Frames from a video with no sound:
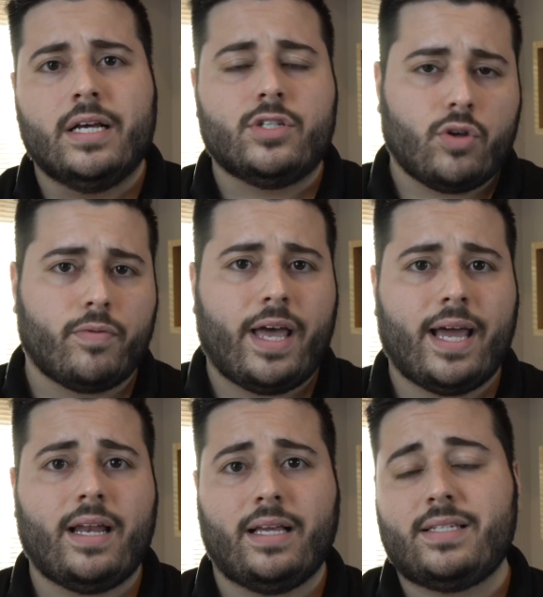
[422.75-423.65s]
So
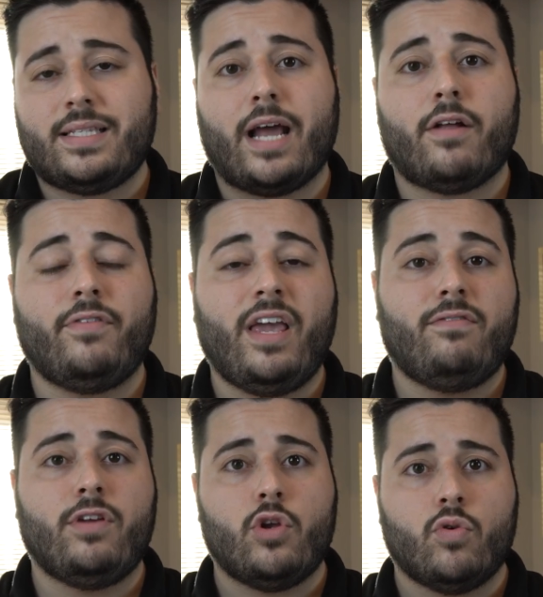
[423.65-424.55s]
then instead of
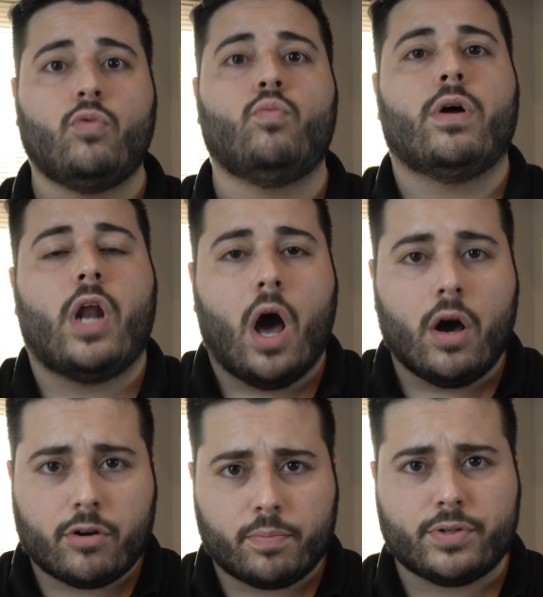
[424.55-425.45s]
giving you
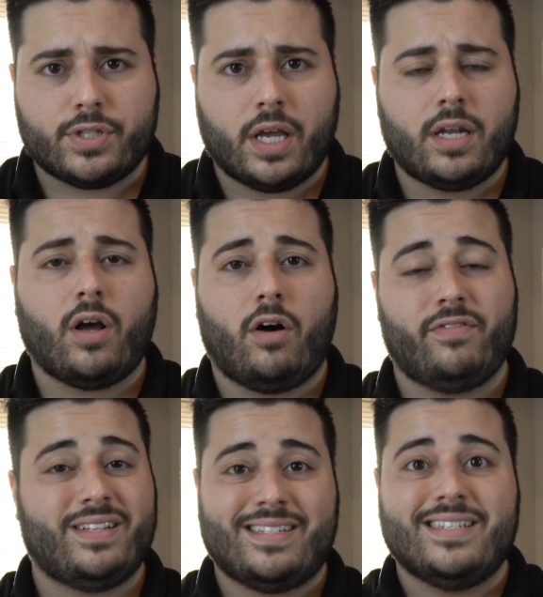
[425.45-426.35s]
100%
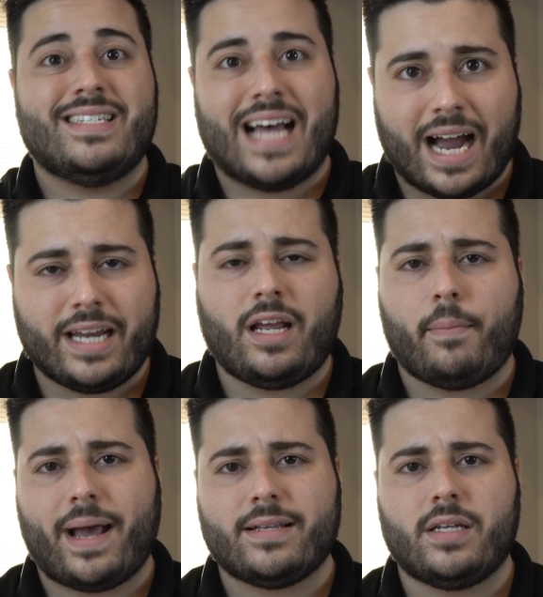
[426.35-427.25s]
of its design
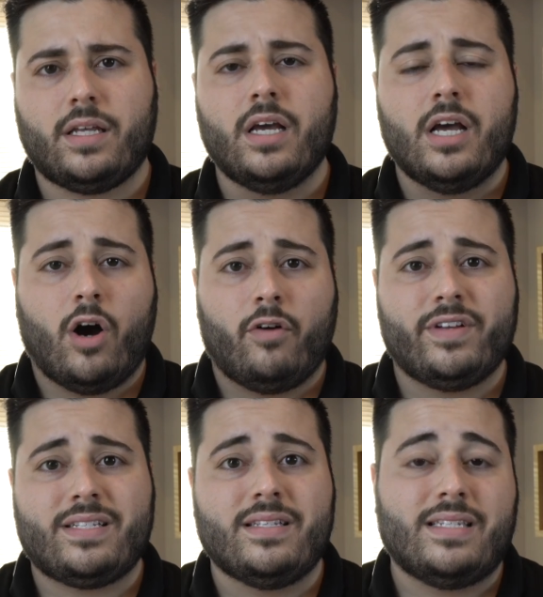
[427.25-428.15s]
capacity, of
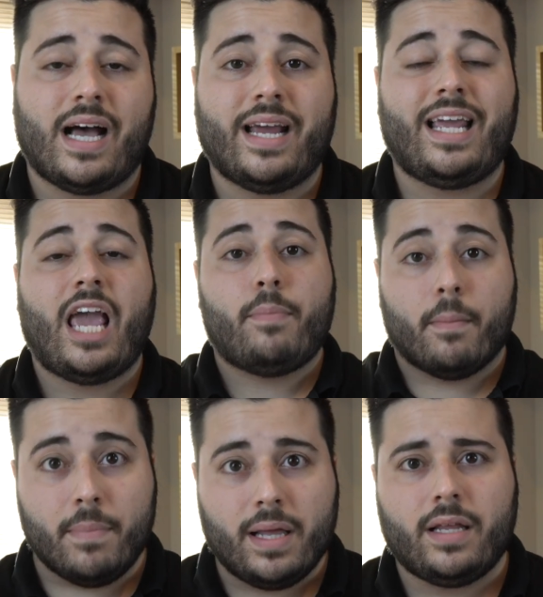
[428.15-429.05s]
its design
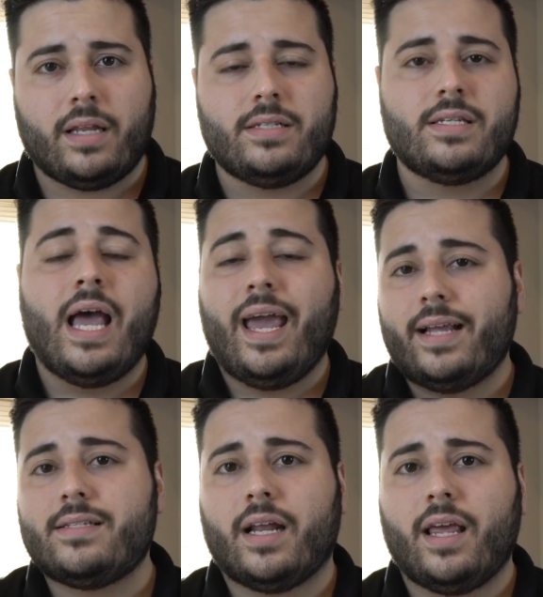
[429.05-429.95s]
capabilities,
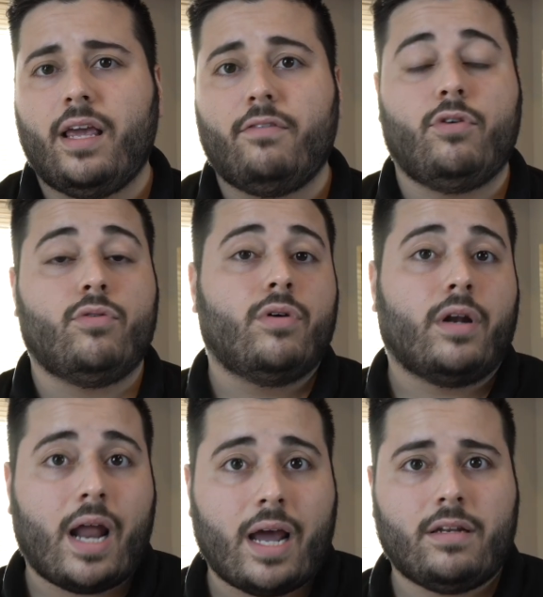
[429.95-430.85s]
it's gonna give you
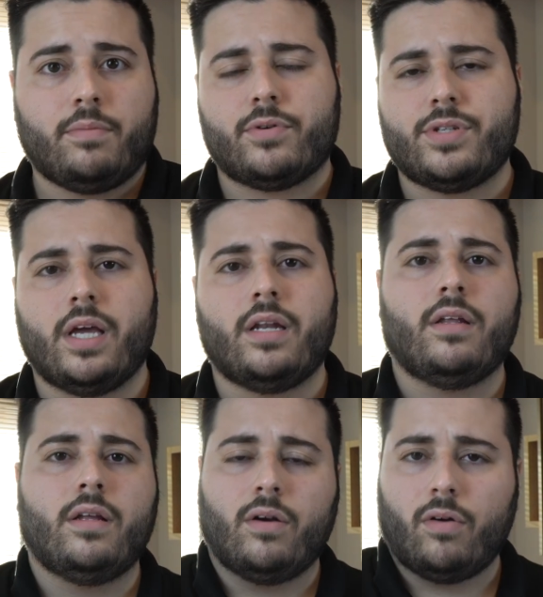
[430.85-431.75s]
90%
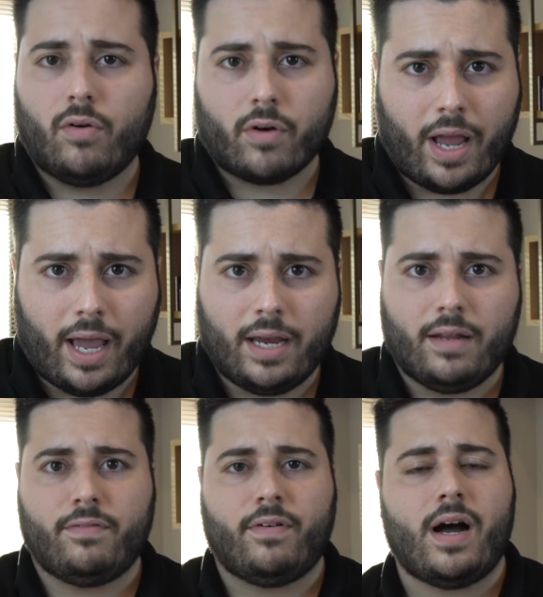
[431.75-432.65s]
or
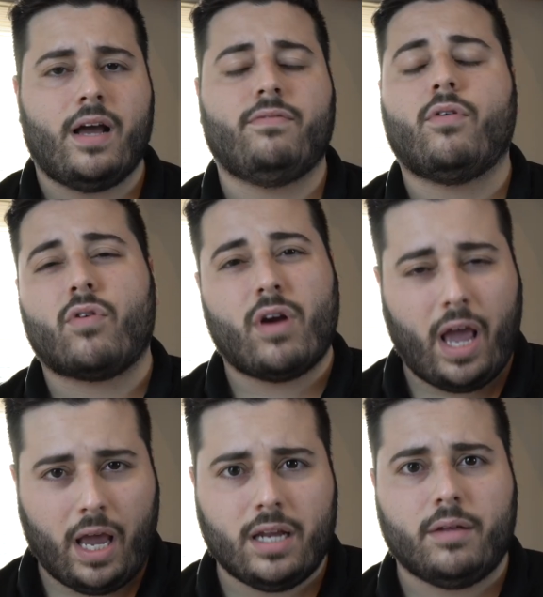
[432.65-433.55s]
85 or
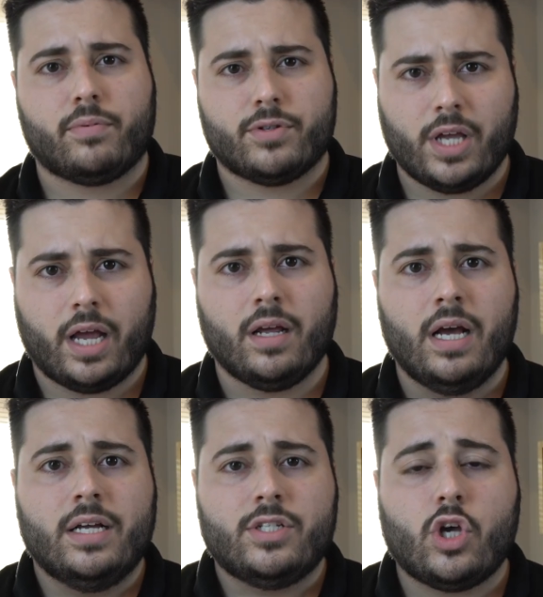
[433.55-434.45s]
80%.
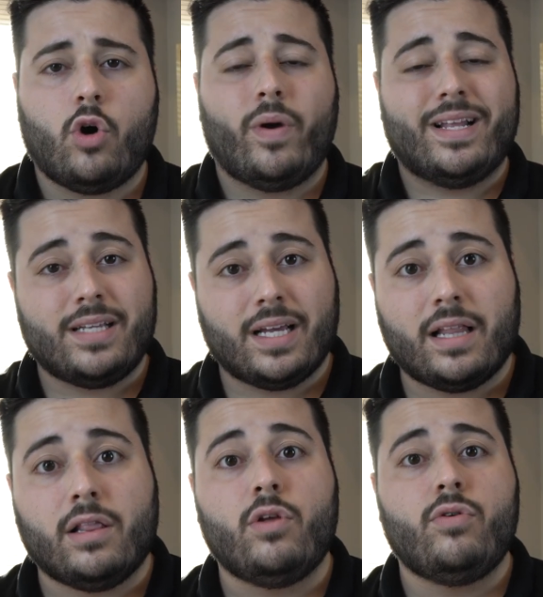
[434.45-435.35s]
So it's going
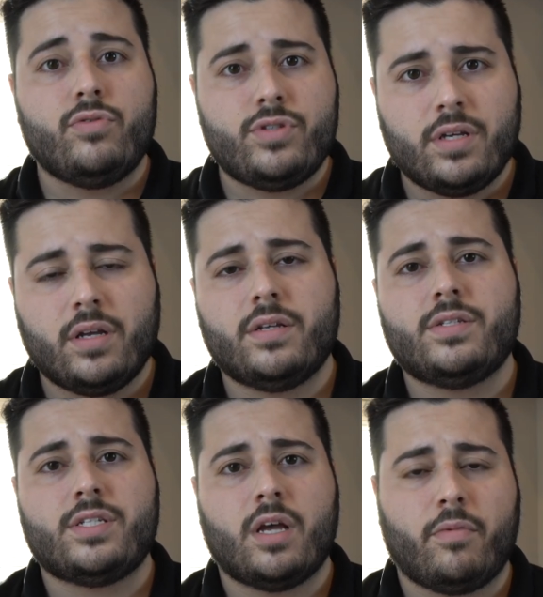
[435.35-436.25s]
to lose
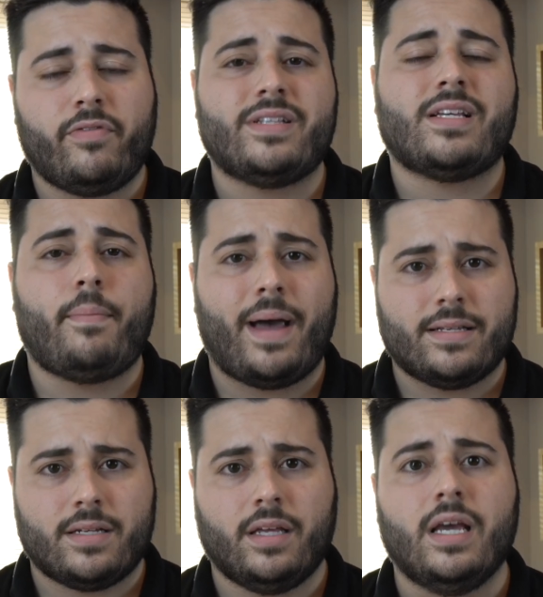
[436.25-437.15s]
some of its
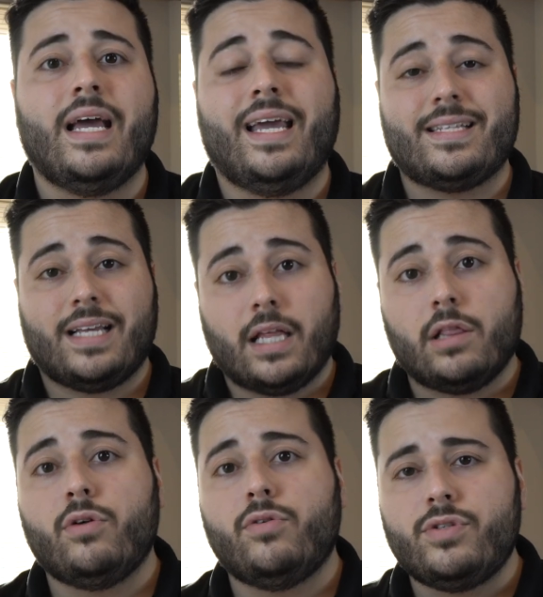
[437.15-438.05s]
capacity. It's going to
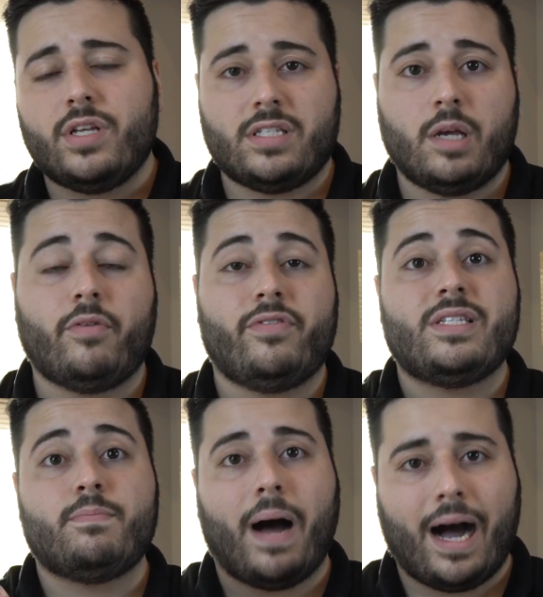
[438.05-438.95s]
lose some of
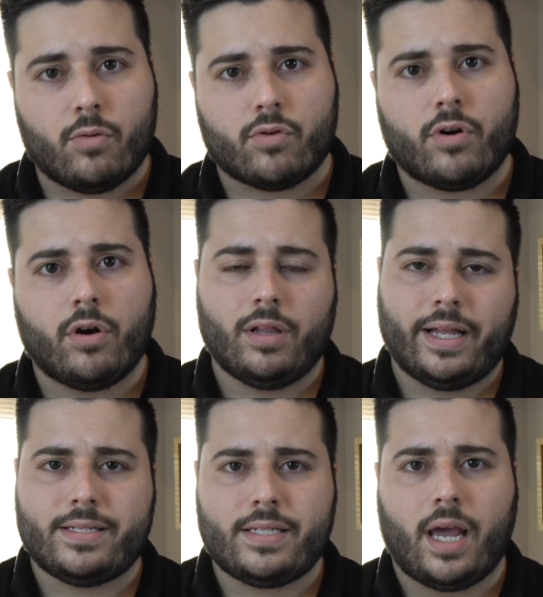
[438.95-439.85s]
its power,
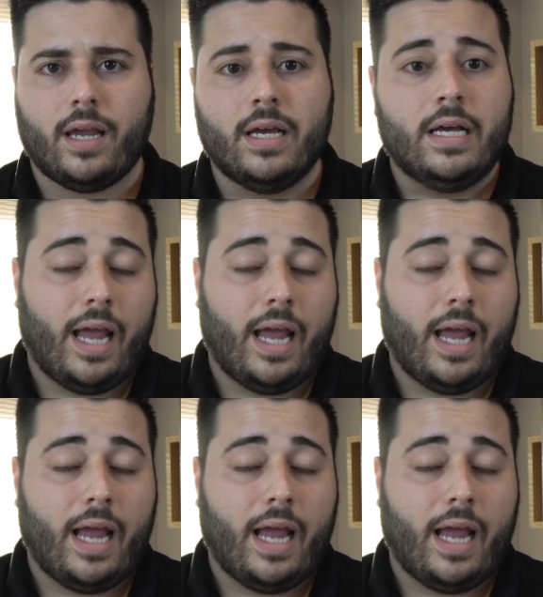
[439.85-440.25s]
let's say.